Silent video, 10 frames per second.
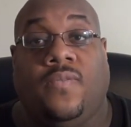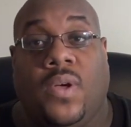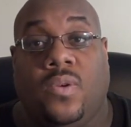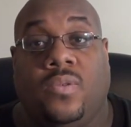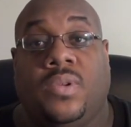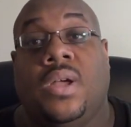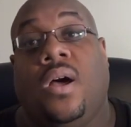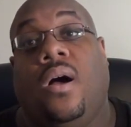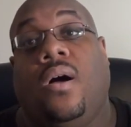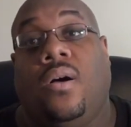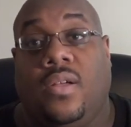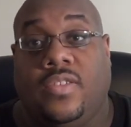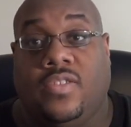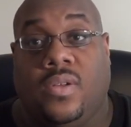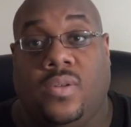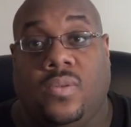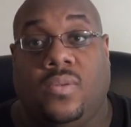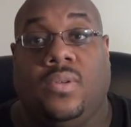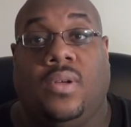phone. Also,